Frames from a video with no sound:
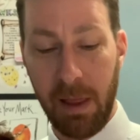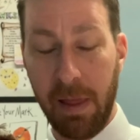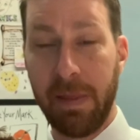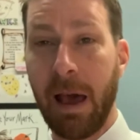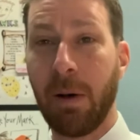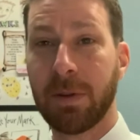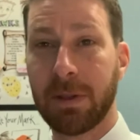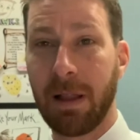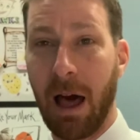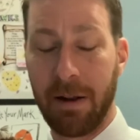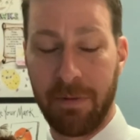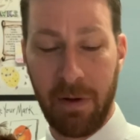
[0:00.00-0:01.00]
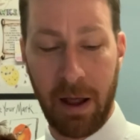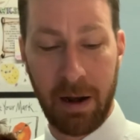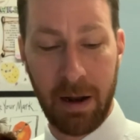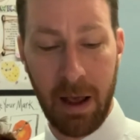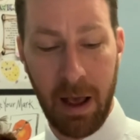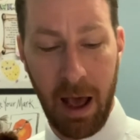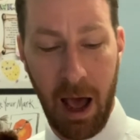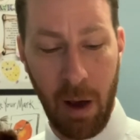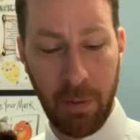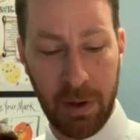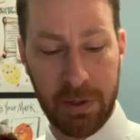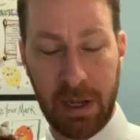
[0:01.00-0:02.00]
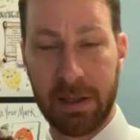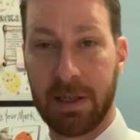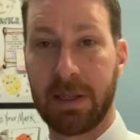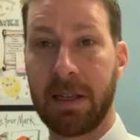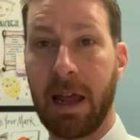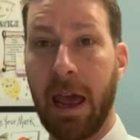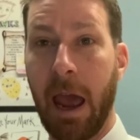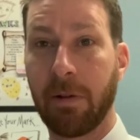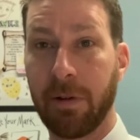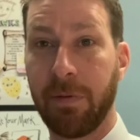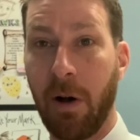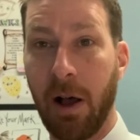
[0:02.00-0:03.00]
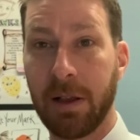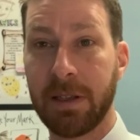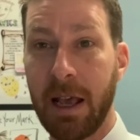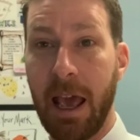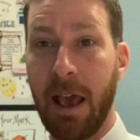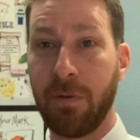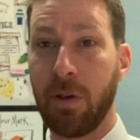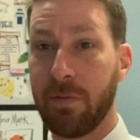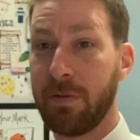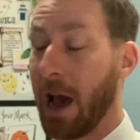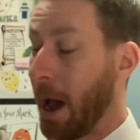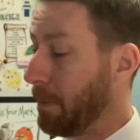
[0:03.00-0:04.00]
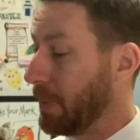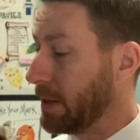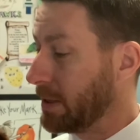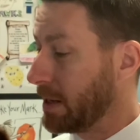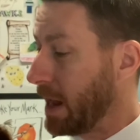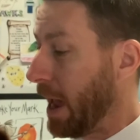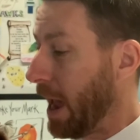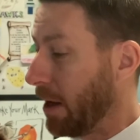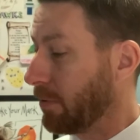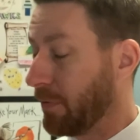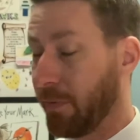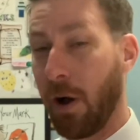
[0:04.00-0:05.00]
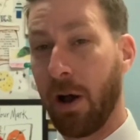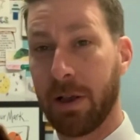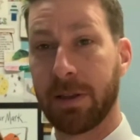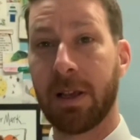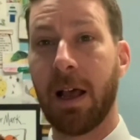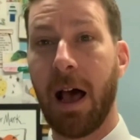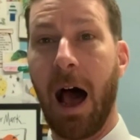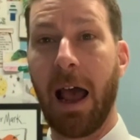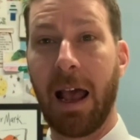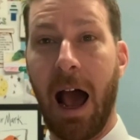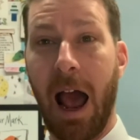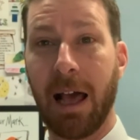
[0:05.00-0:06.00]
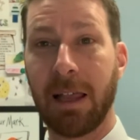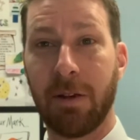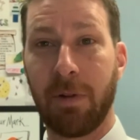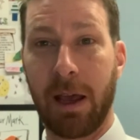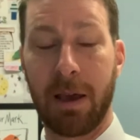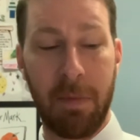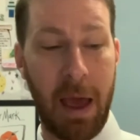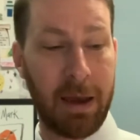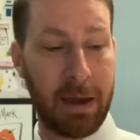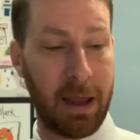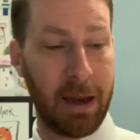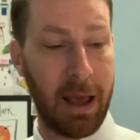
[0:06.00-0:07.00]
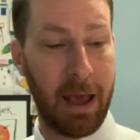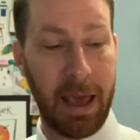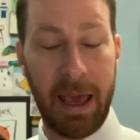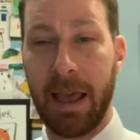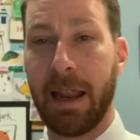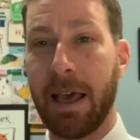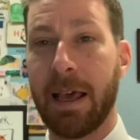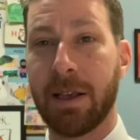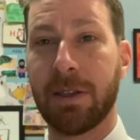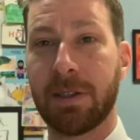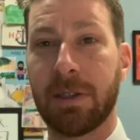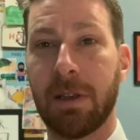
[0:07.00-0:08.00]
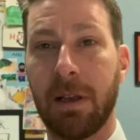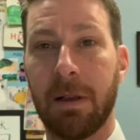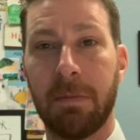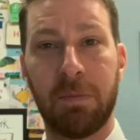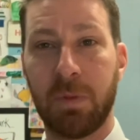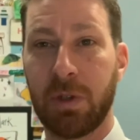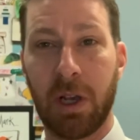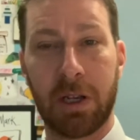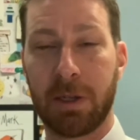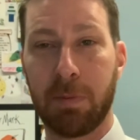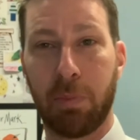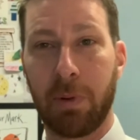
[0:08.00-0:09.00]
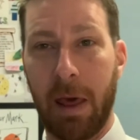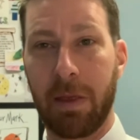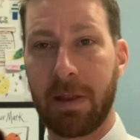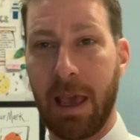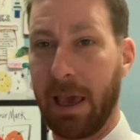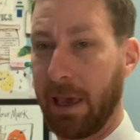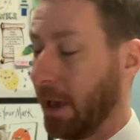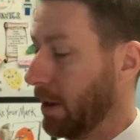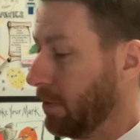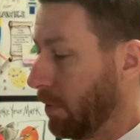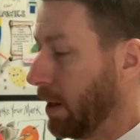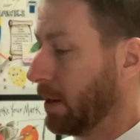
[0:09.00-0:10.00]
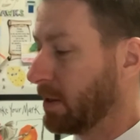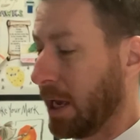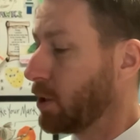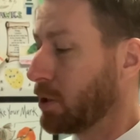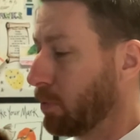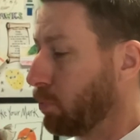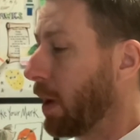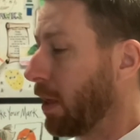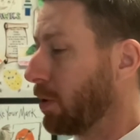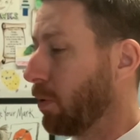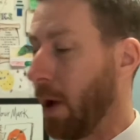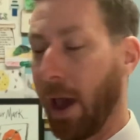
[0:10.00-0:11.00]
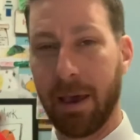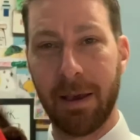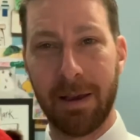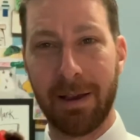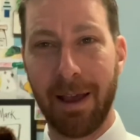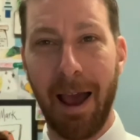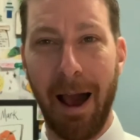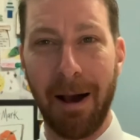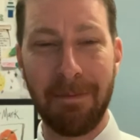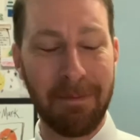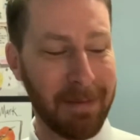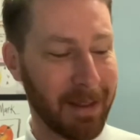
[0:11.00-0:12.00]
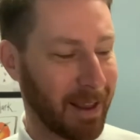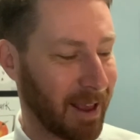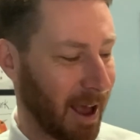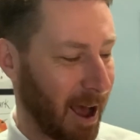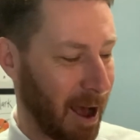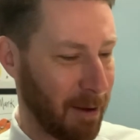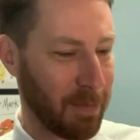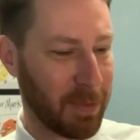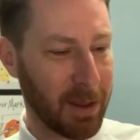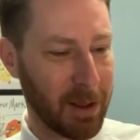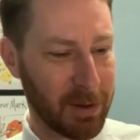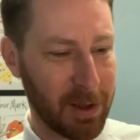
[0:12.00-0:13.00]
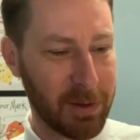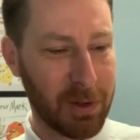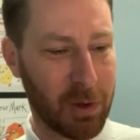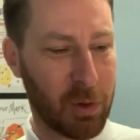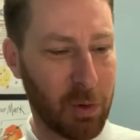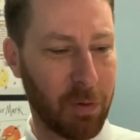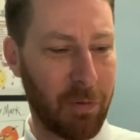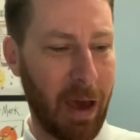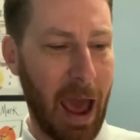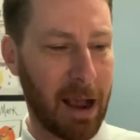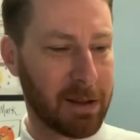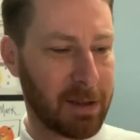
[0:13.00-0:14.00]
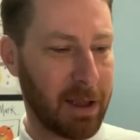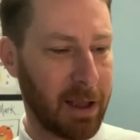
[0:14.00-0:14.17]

That was a lot of fun. Uh, we also got to see Niagara Falls. If you've not been to Niagara Falls, I highly recommend it. It is just breathtaking, right? Takes your breath away. Yeah. Um, so that's a cool fact.